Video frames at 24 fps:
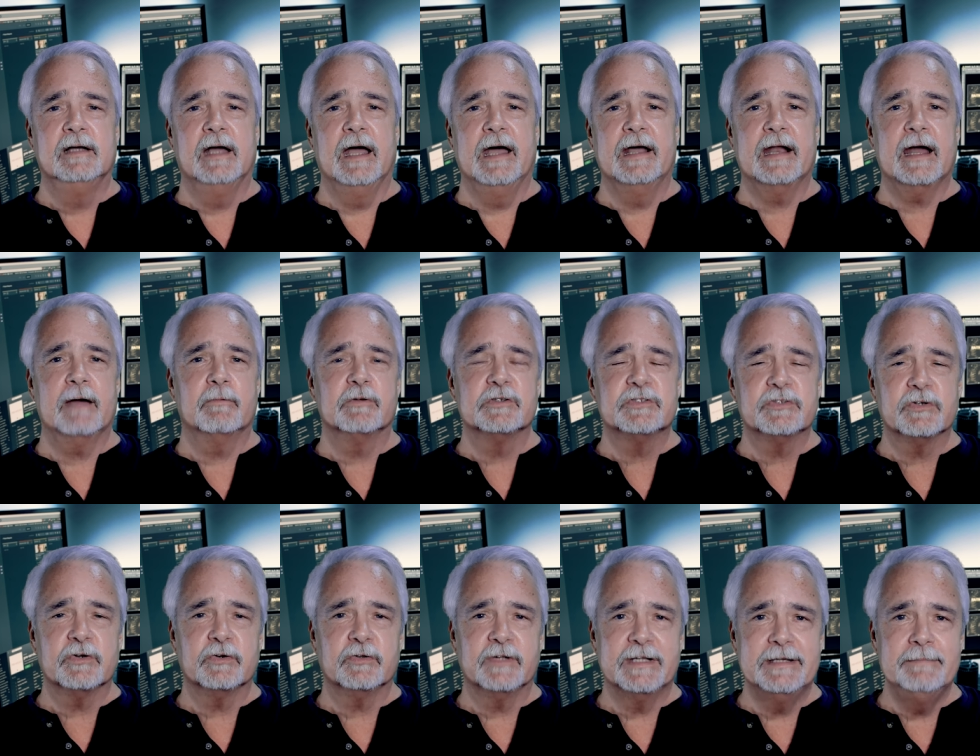And I would
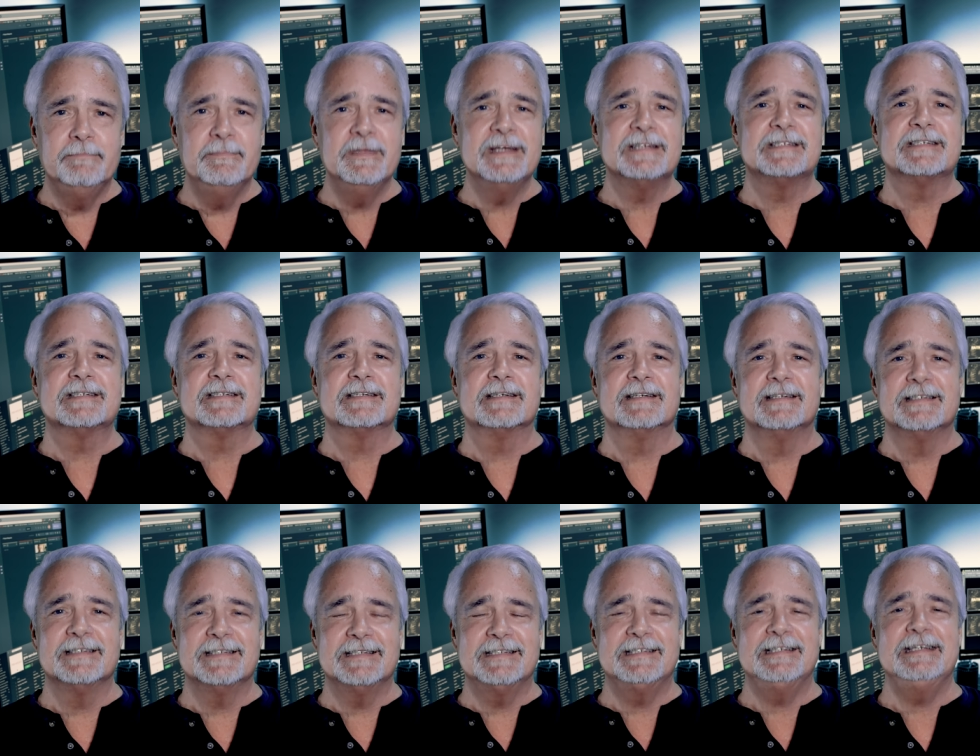certainly miss
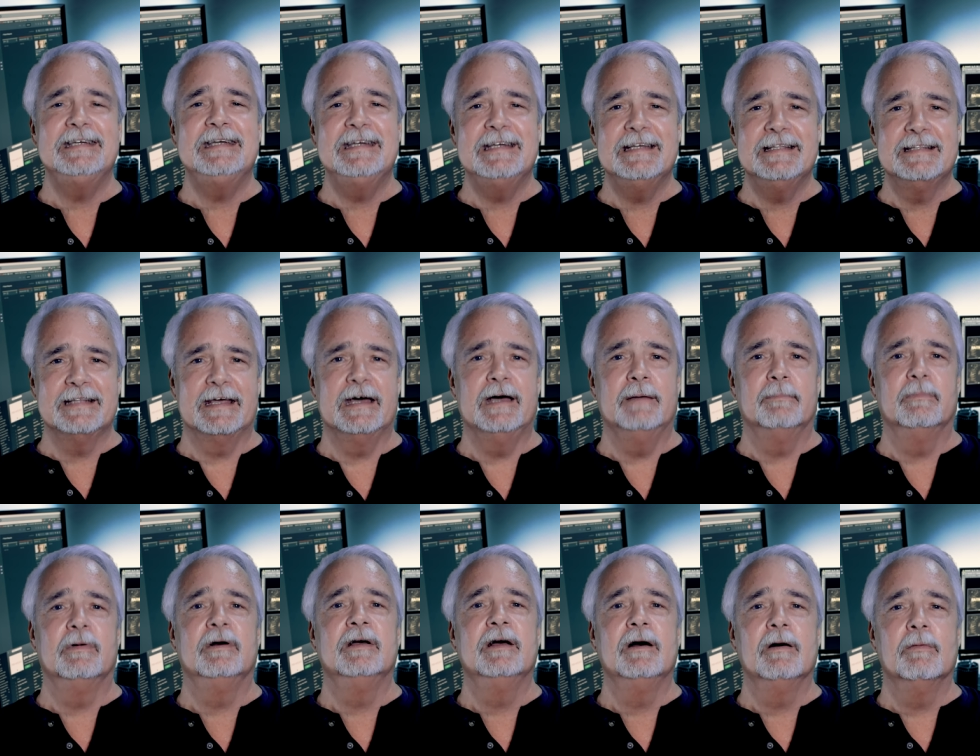seeing
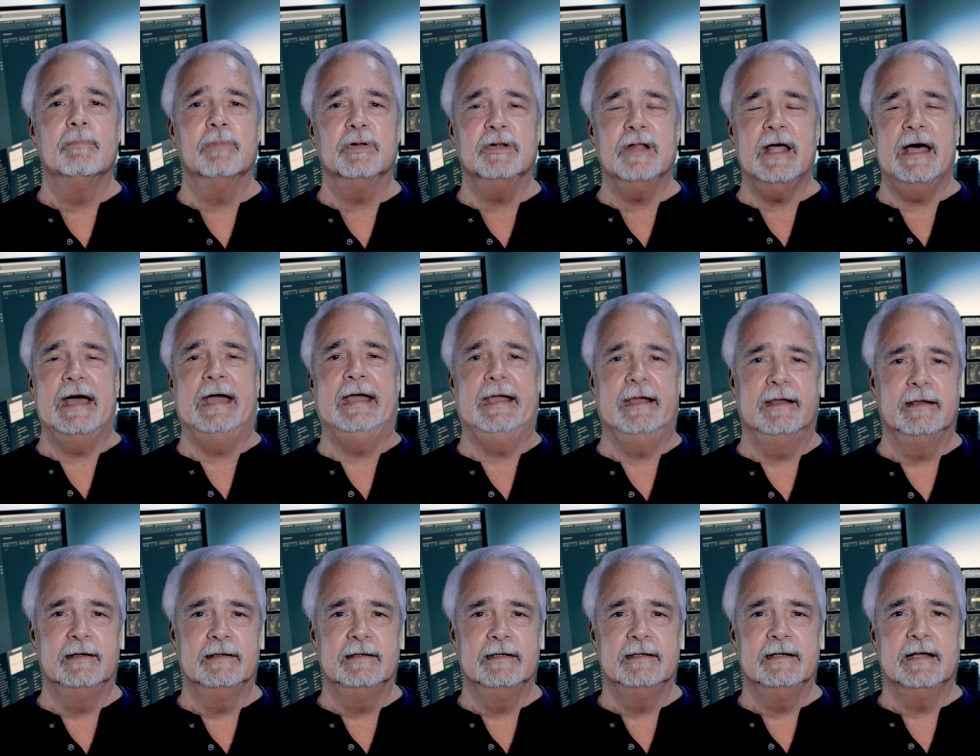them play.
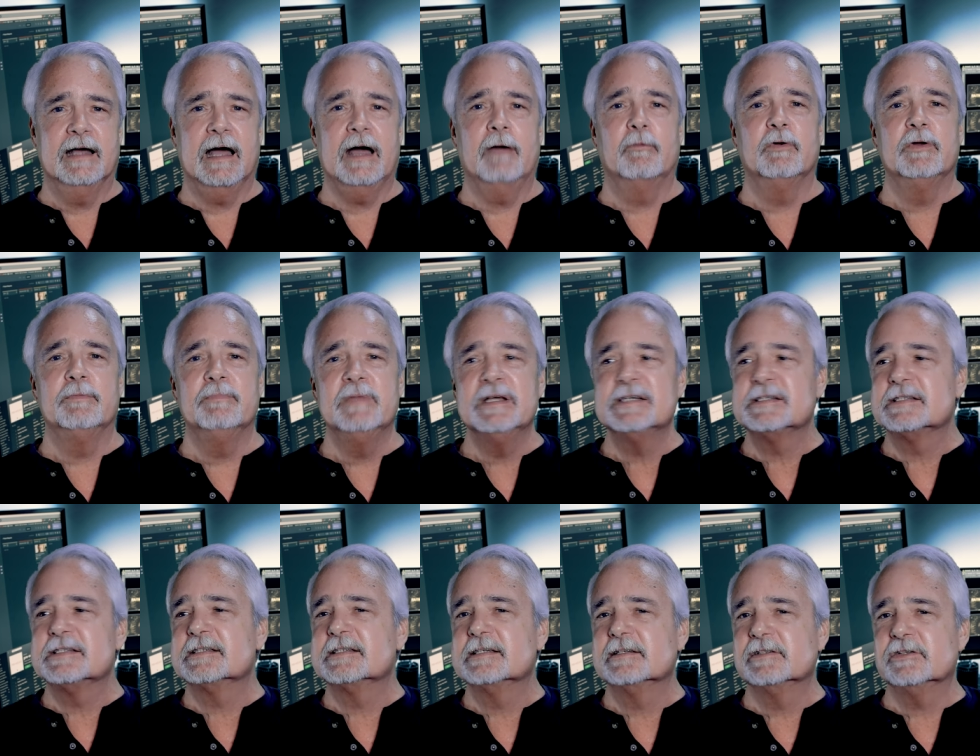I would
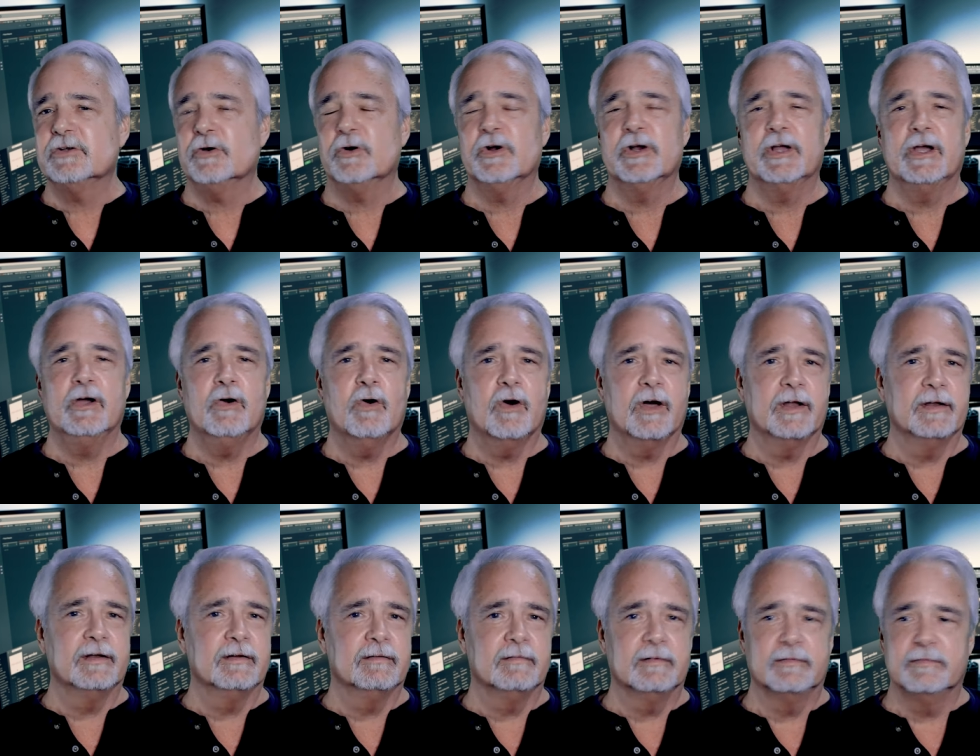miss turning
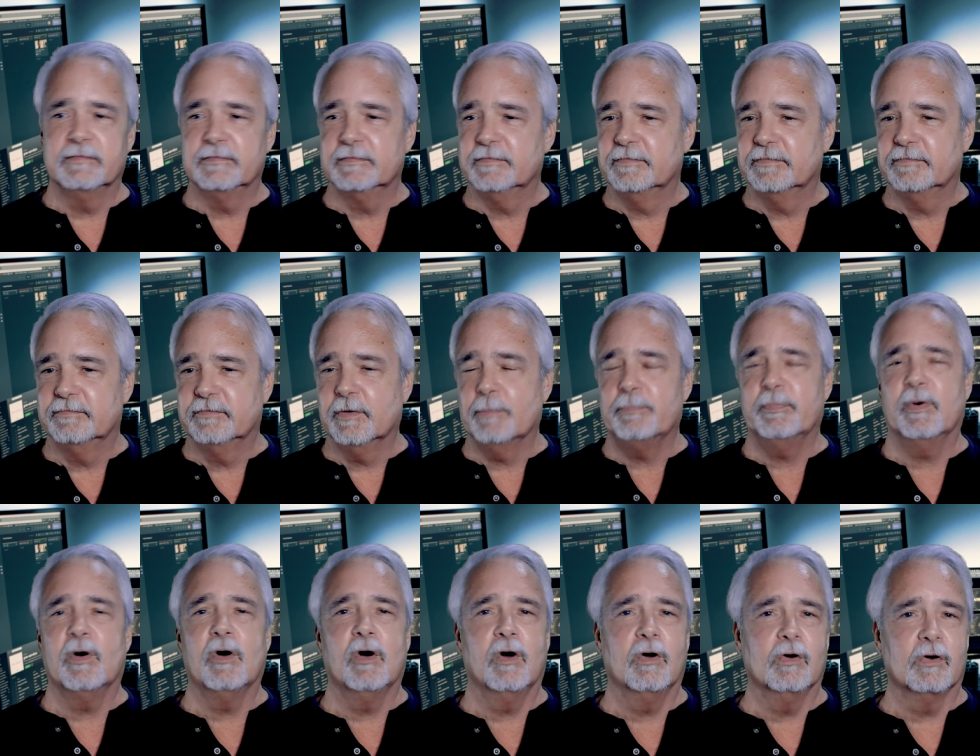on
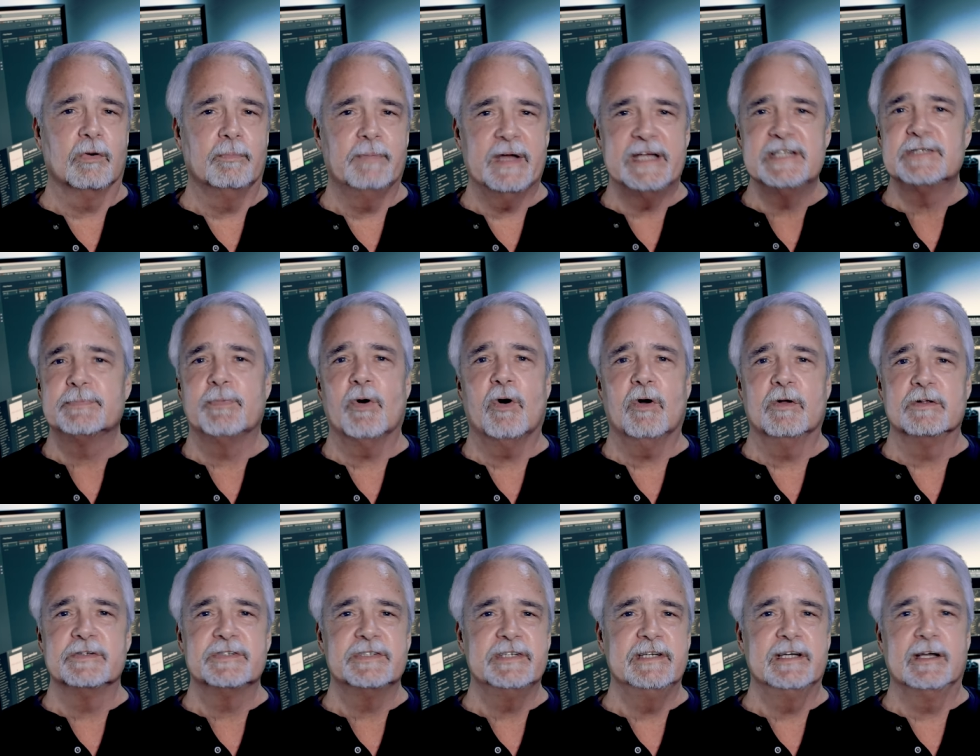football or baseball
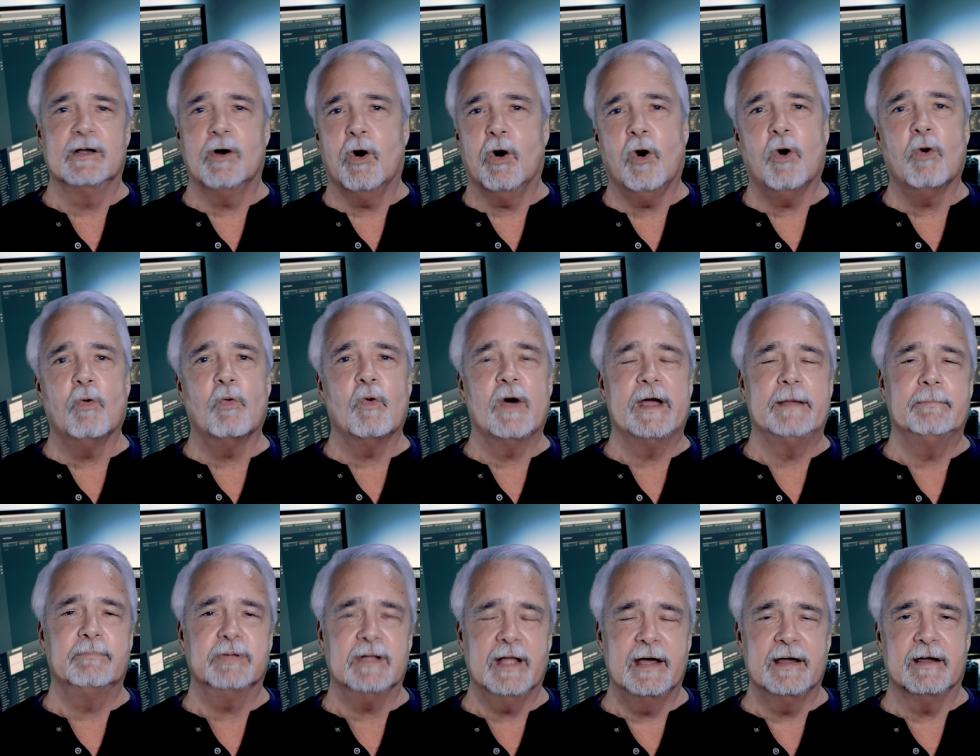and seeing all
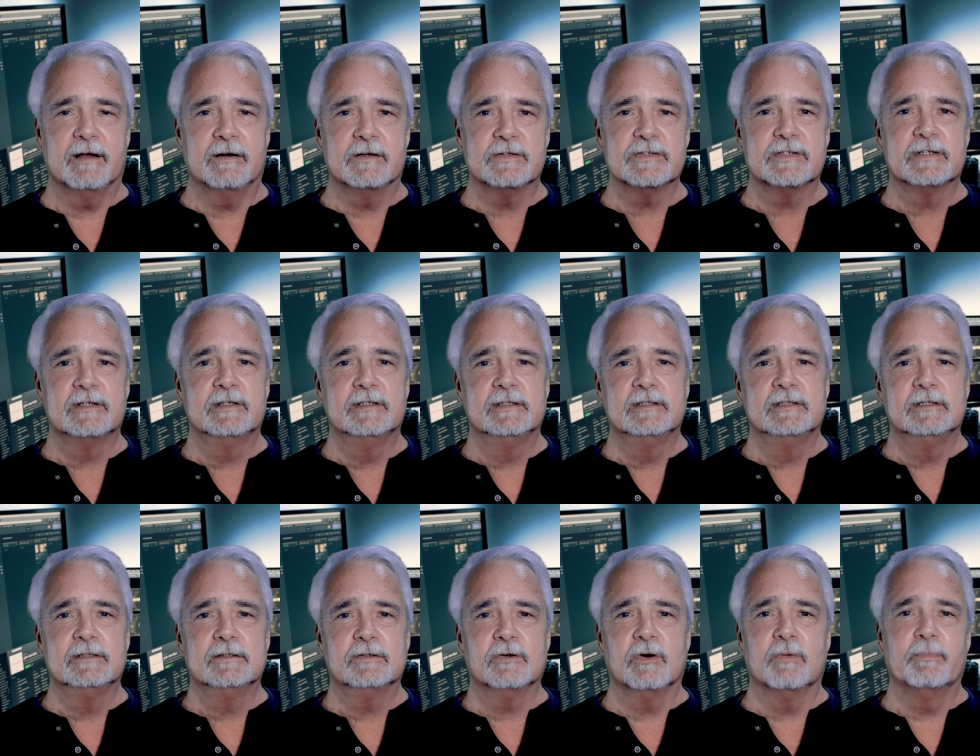white players
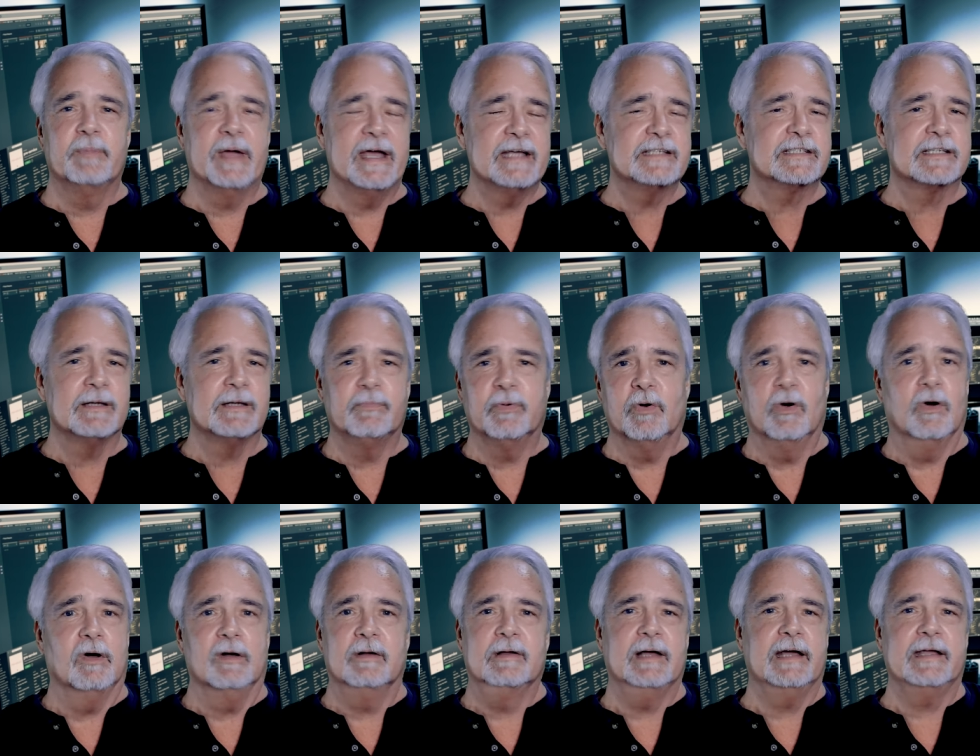or
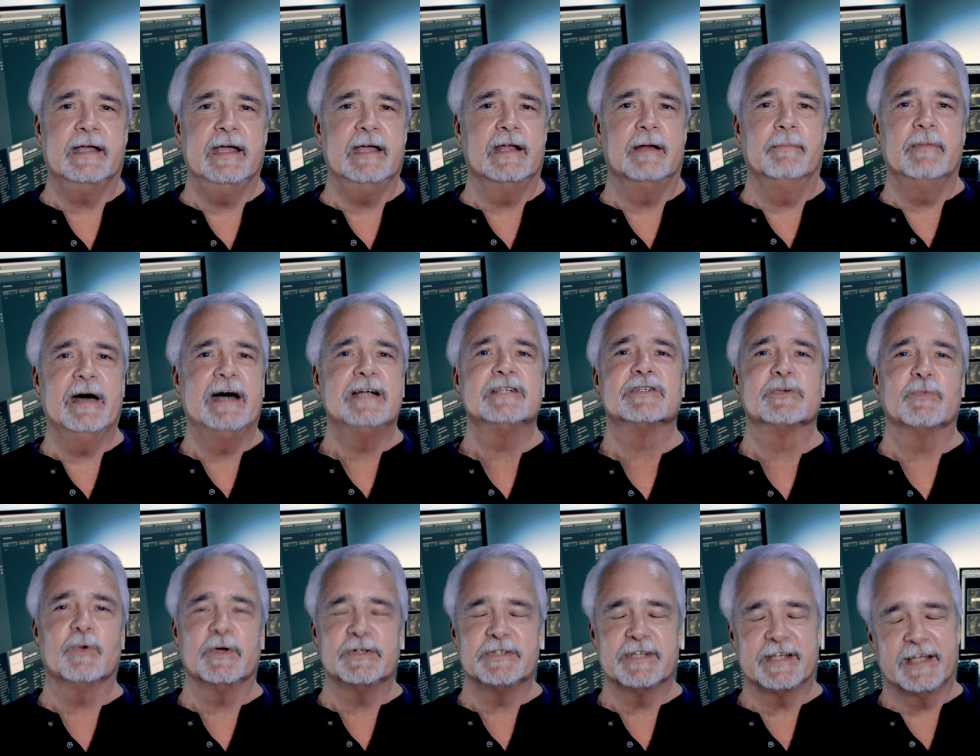basketball. I can't imagine
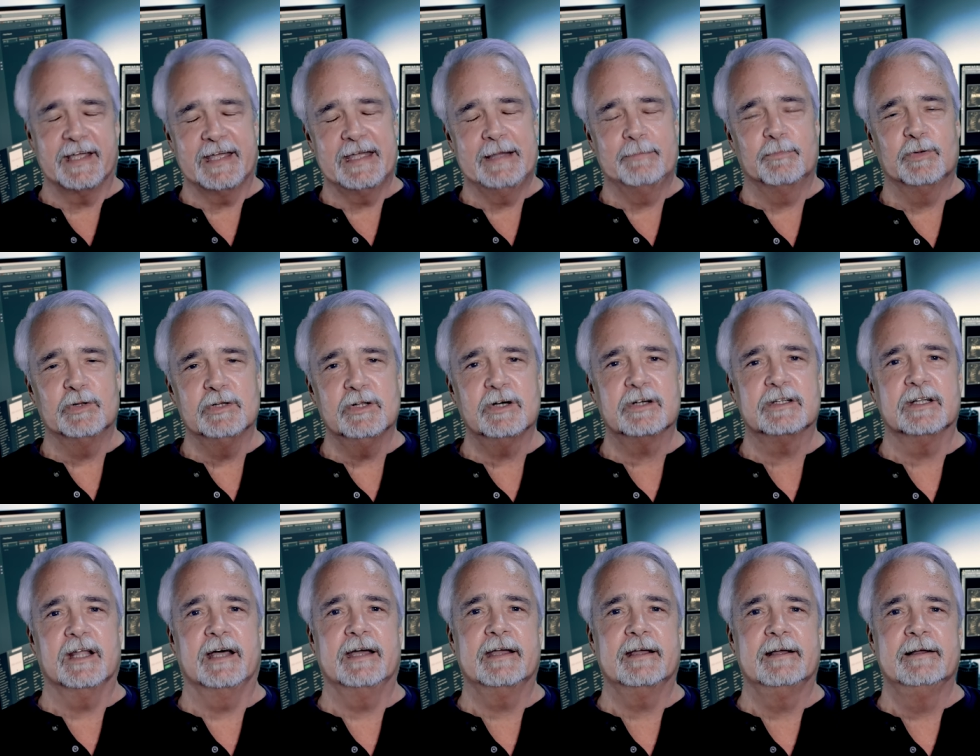what the game would look
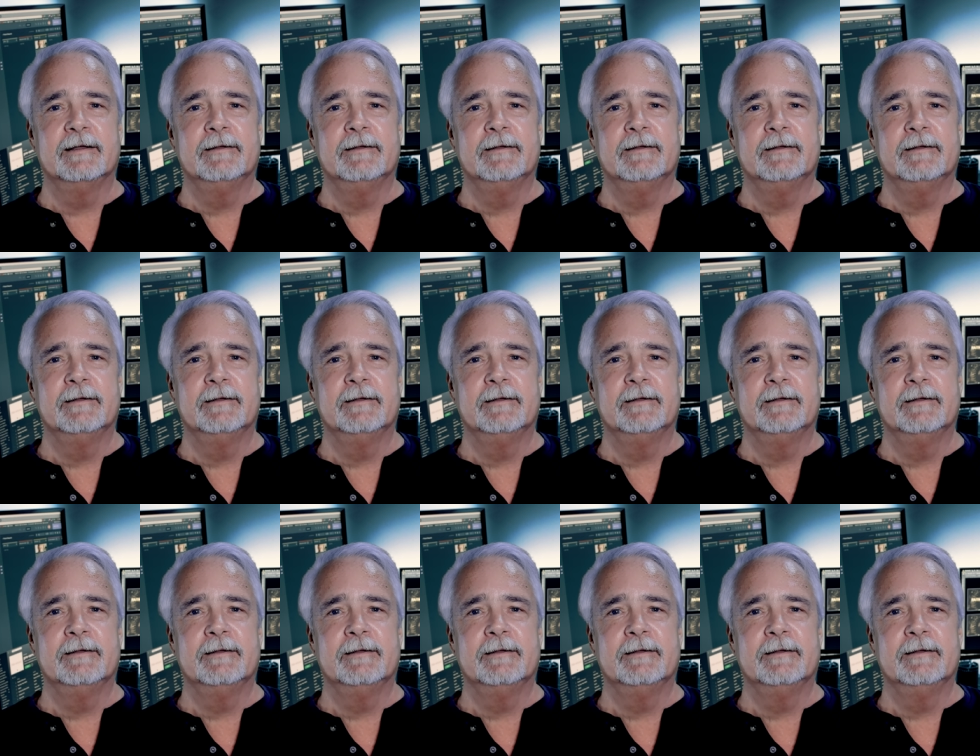like.